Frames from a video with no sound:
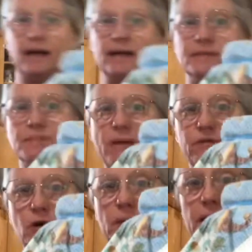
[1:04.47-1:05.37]
is my
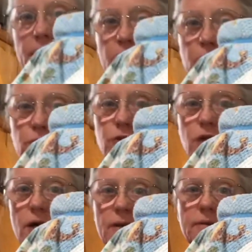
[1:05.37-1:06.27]
fermented
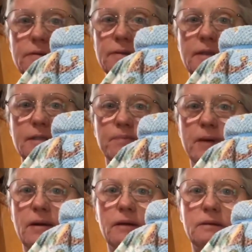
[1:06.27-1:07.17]
kombucha. It's
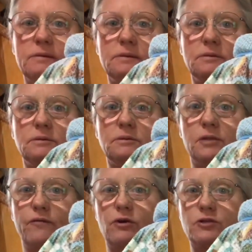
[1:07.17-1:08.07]
been
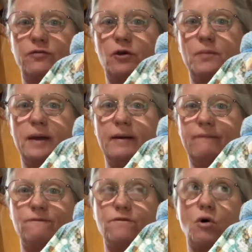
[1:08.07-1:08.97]
the first ferment
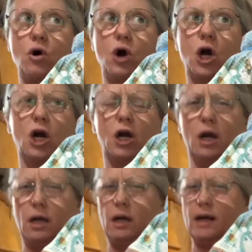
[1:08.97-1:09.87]
for
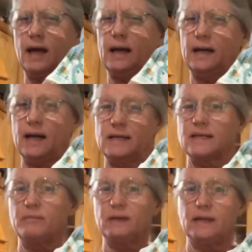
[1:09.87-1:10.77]
8 days,
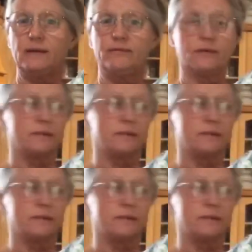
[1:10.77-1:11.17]
I believe.